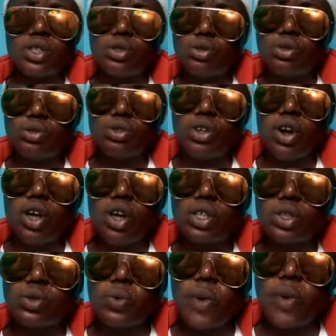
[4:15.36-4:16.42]
Do
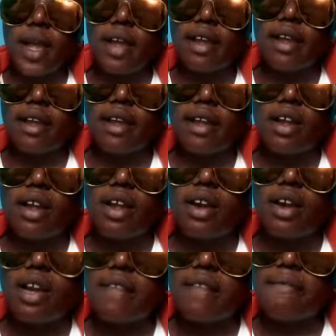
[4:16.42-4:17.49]
God's way.
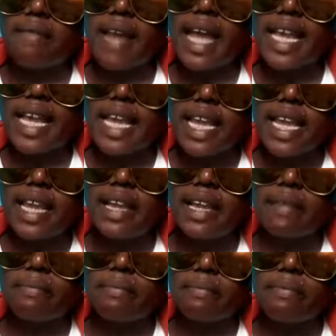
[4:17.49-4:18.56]
Live like
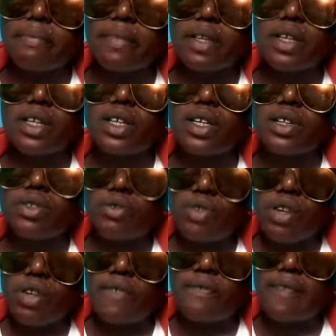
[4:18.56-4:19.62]
Him.
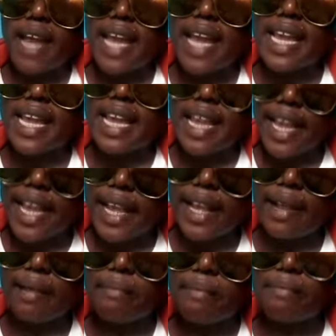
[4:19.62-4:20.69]
Live like
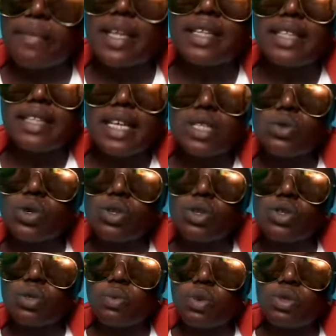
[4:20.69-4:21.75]
Him. That's what
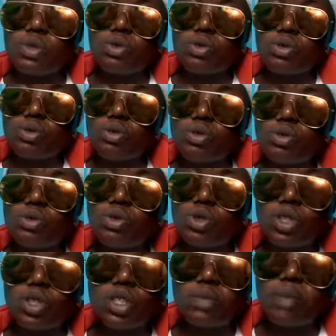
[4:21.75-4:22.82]
you're supposed to do.
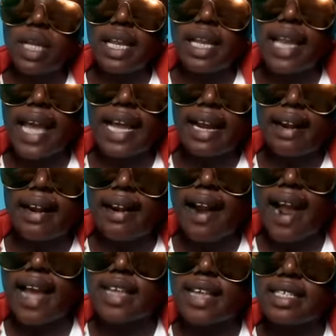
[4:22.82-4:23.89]
Just be like
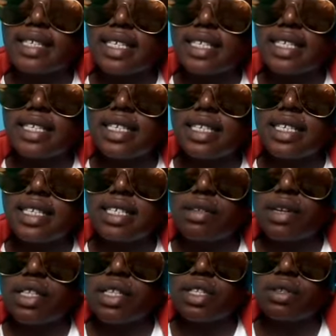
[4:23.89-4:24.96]
Christ. In this
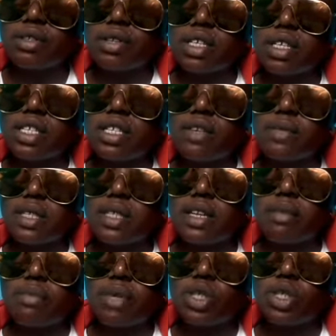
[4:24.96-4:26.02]
season of
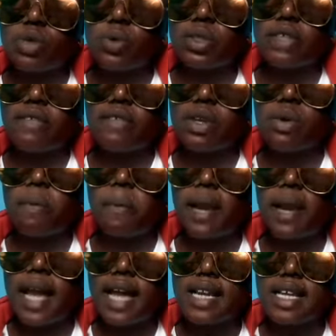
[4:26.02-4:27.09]
celebration, whatever you're
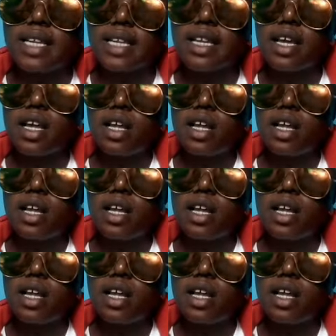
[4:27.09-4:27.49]
planning,